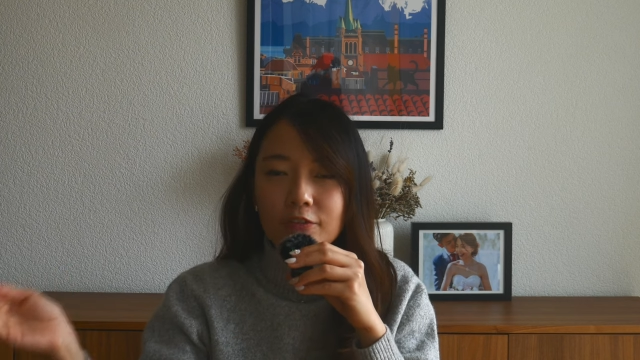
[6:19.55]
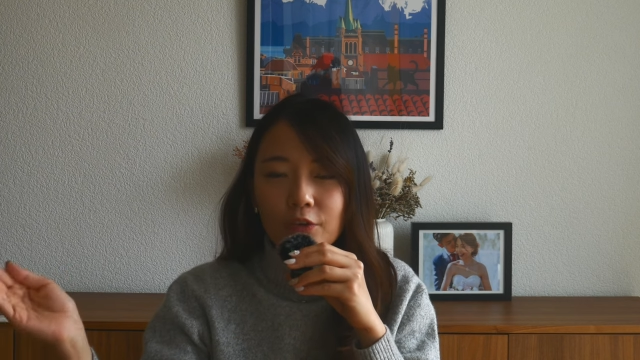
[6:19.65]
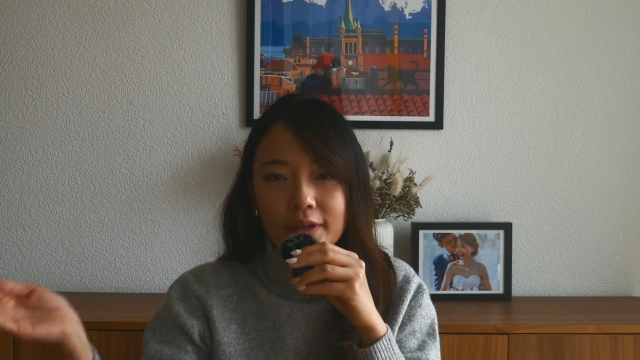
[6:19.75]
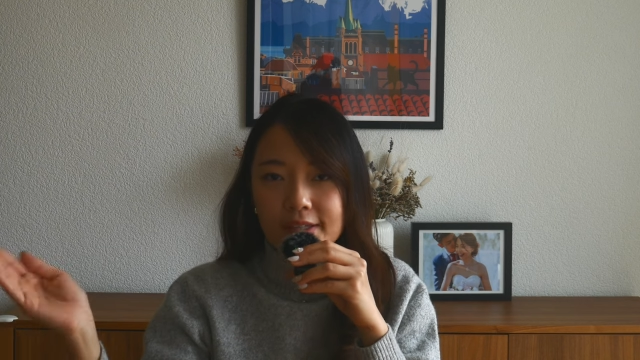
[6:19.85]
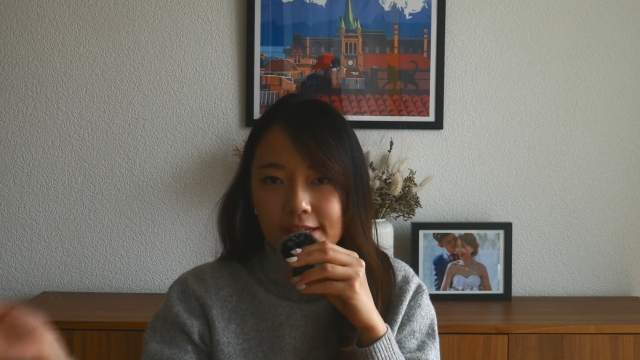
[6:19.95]

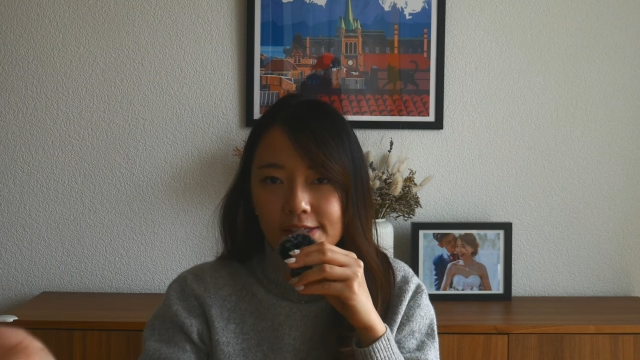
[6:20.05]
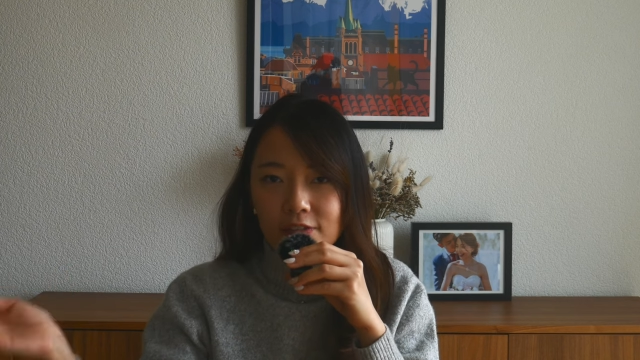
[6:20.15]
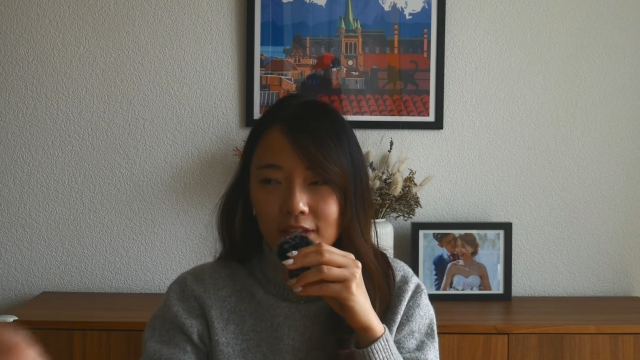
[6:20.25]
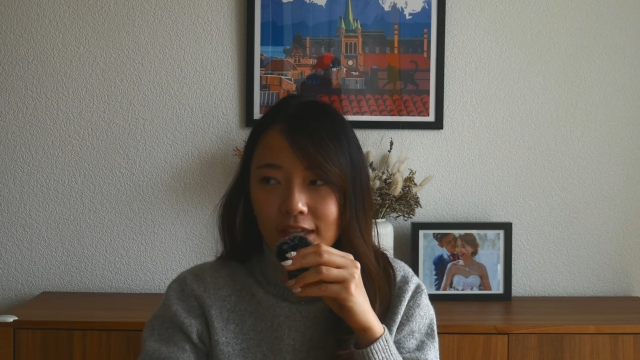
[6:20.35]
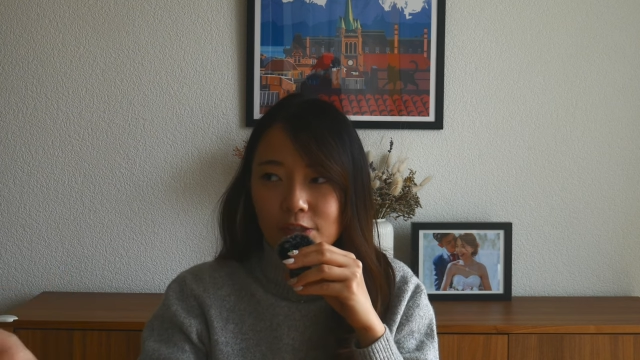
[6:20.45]
for an
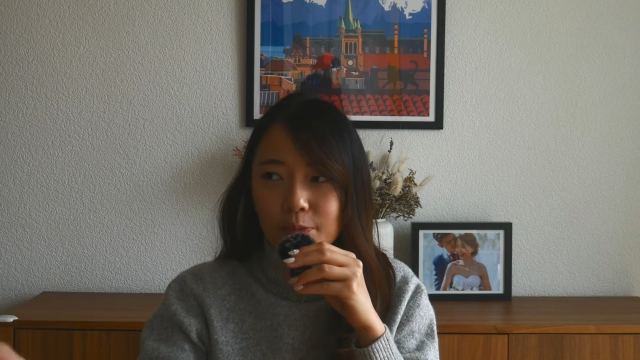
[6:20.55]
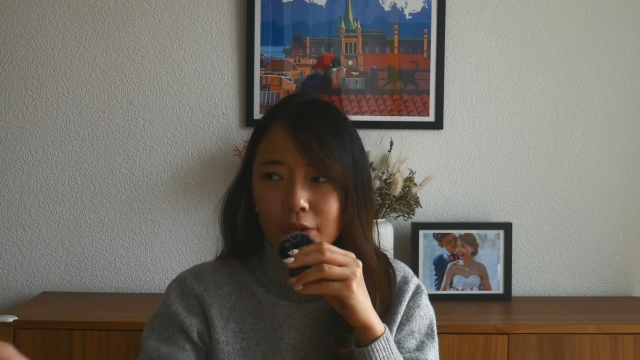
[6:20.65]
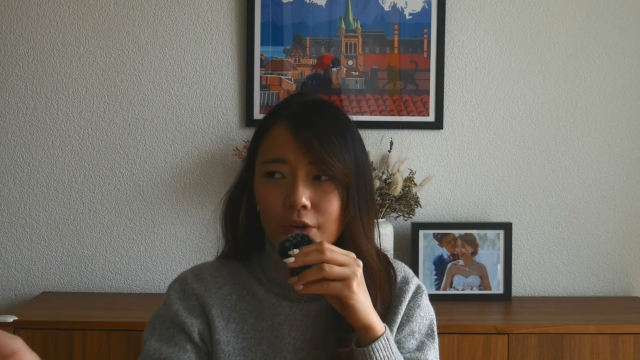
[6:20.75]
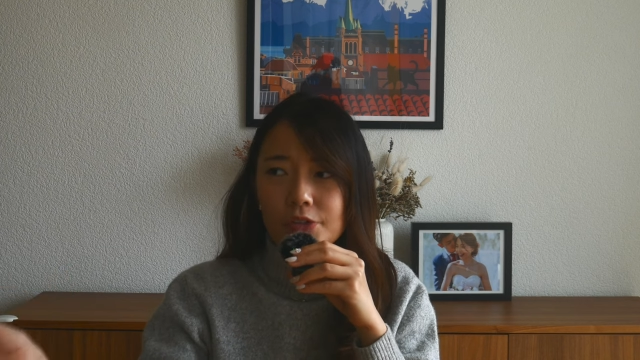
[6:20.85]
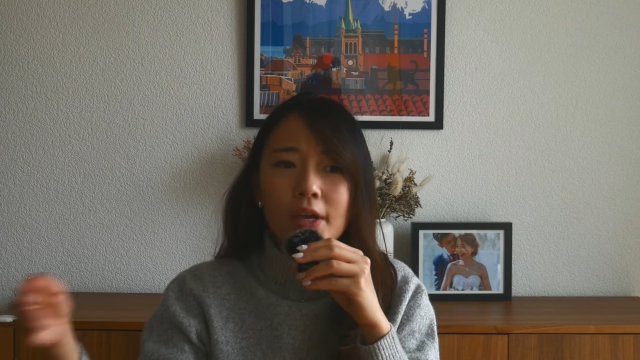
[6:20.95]
intensive class
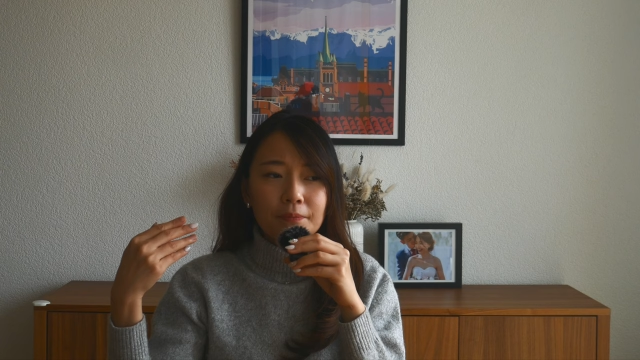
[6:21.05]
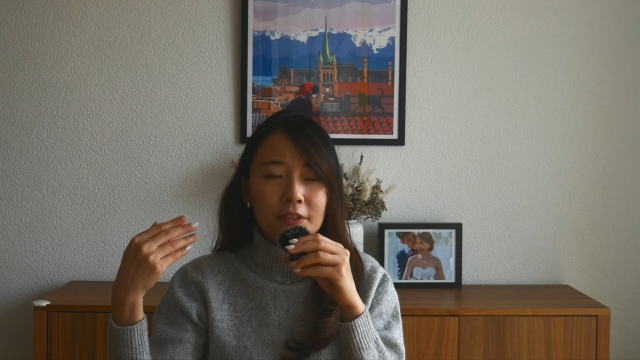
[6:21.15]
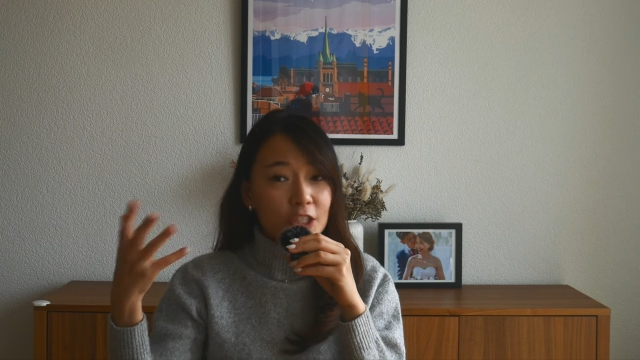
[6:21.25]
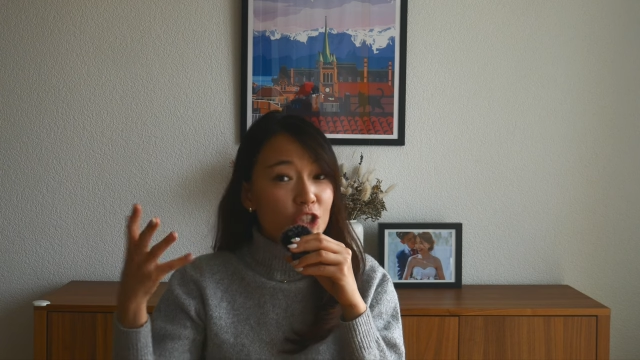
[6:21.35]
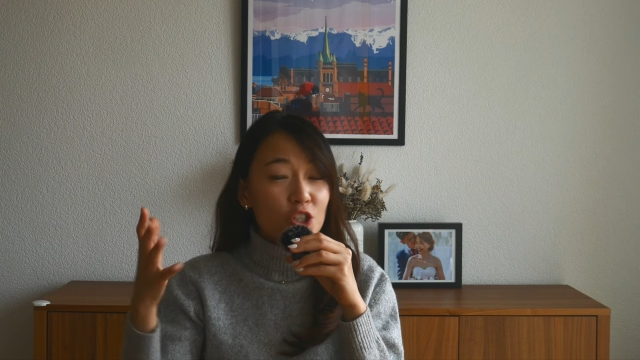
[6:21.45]
because the
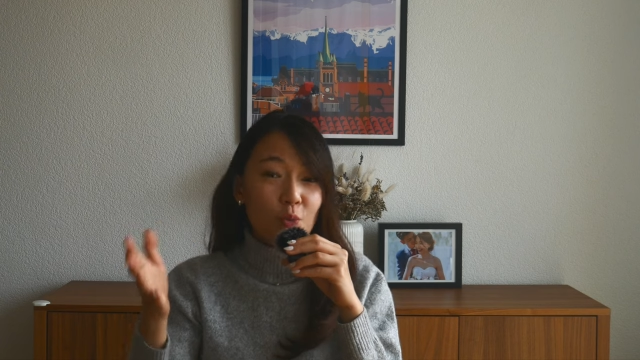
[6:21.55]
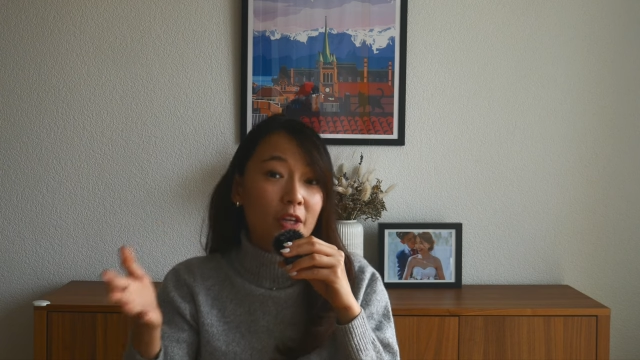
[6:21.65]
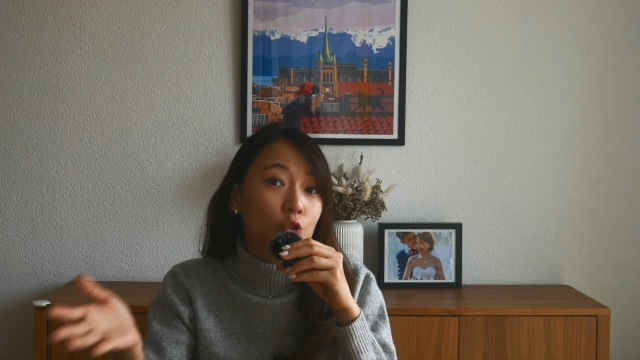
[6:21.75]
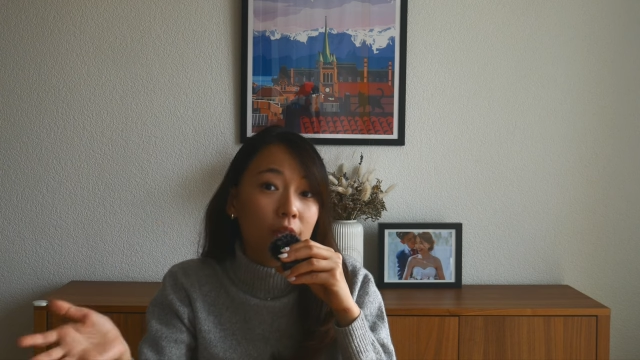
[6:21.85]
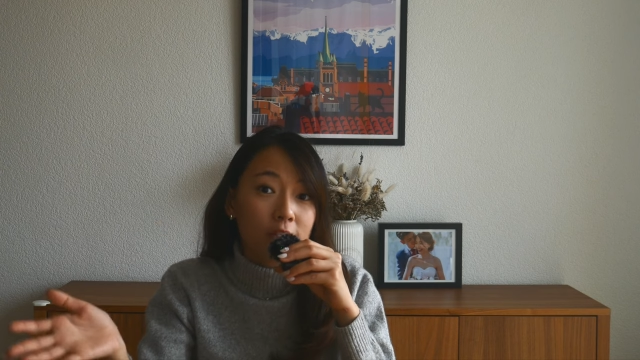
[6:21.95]
teacher is quite
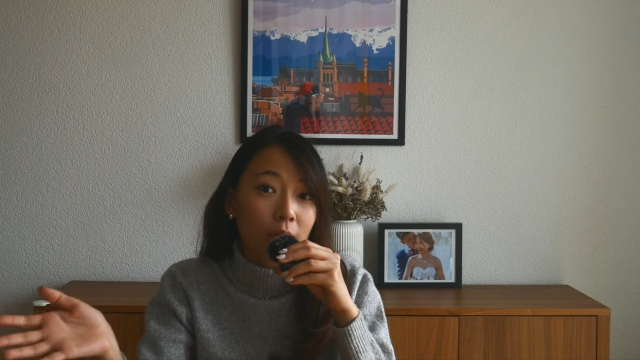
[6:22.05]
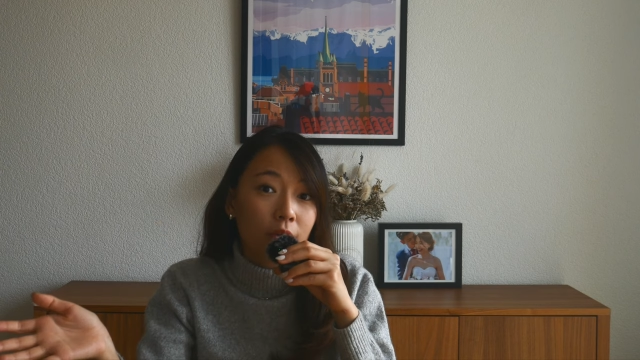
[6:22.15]
strict as well.